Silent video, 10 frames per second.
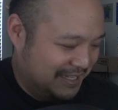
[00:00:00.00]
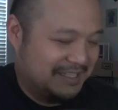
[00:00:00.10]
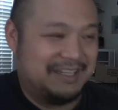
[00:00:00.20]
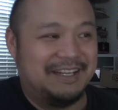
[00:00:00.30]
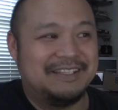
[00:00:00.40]

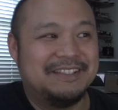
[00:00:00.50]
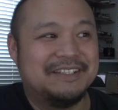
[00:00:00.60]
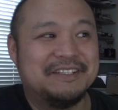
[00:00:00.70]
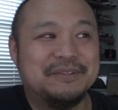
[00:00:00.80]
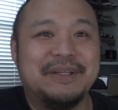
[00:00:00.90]

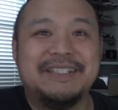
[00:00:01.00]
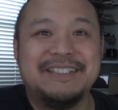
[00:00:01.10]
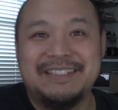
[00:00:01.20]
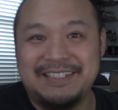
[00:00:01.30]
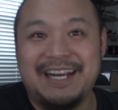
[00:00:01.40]
Nintendo
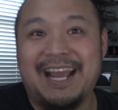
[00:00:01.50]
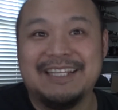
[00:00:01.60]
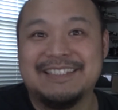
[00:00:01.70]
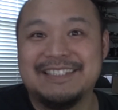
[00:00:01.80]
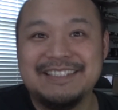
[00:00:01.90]
Switch
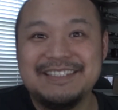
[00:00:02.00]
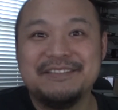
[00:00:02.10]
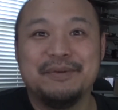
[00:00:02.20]
as is